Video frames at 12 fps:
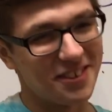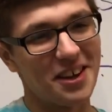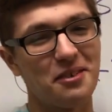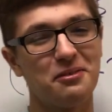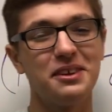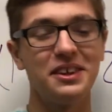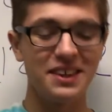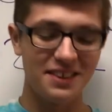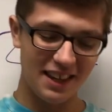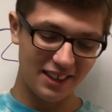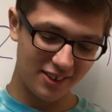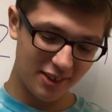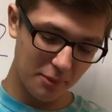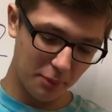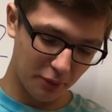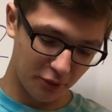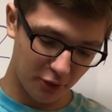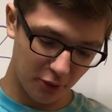not really that
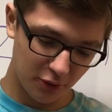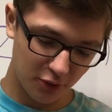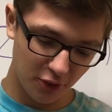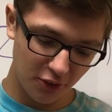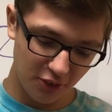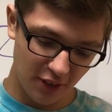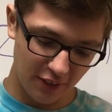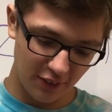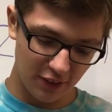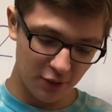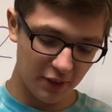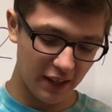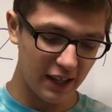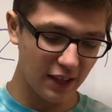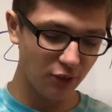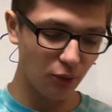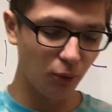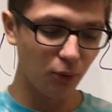simple. So it turns out that you
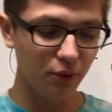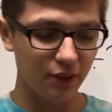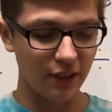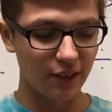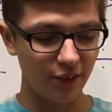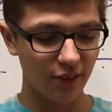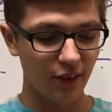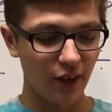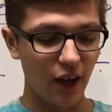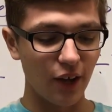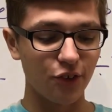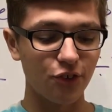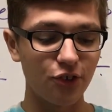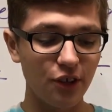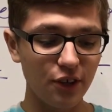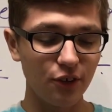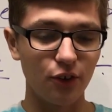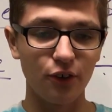can't orient a
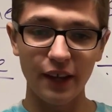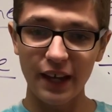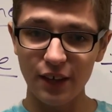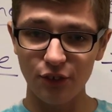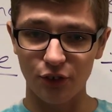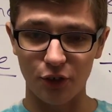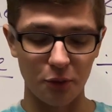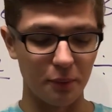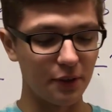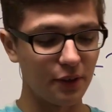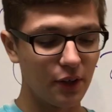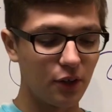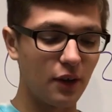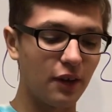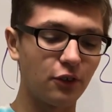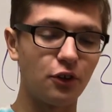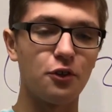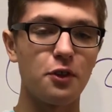single edge cubie. You
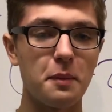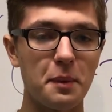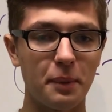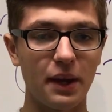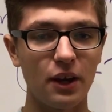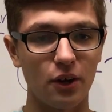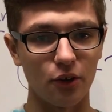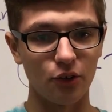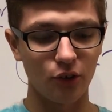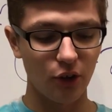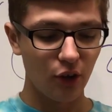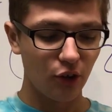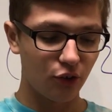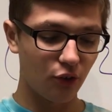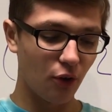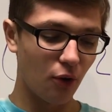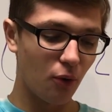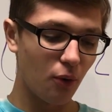have to do them in pairs.
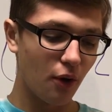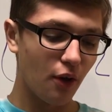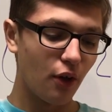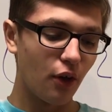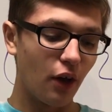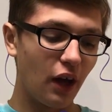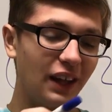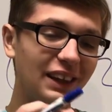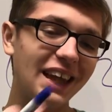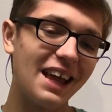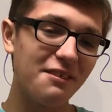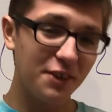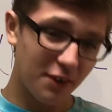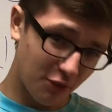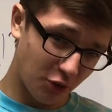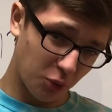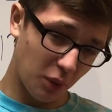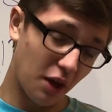So 11 of
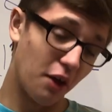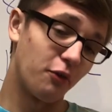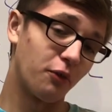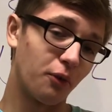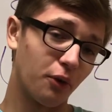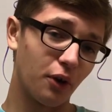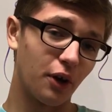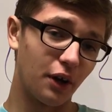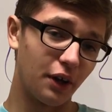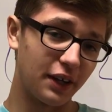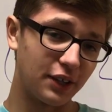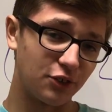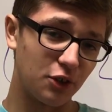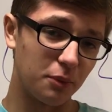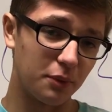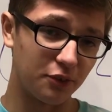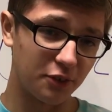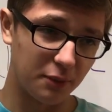the 12 edge
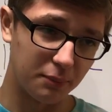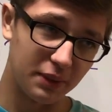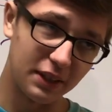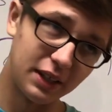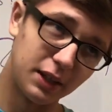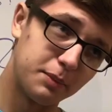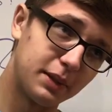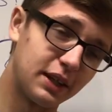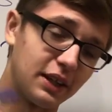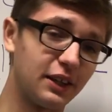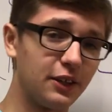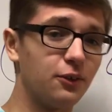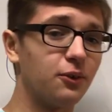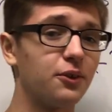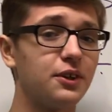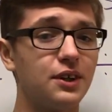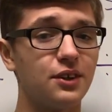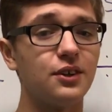cubies can be independently
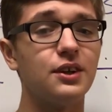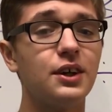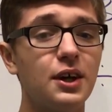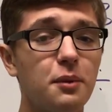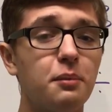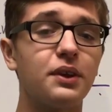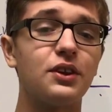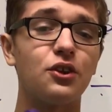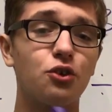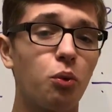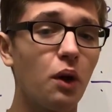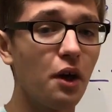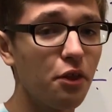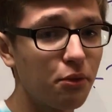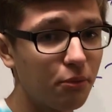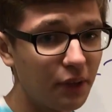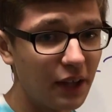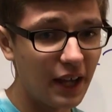oriented, but the
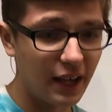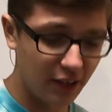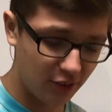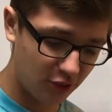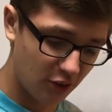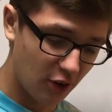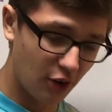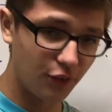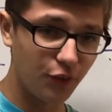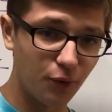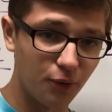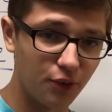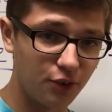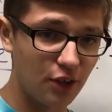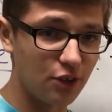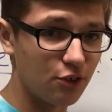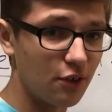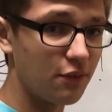12th relies on the
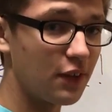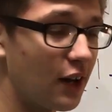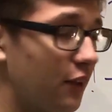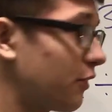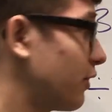orientation of the other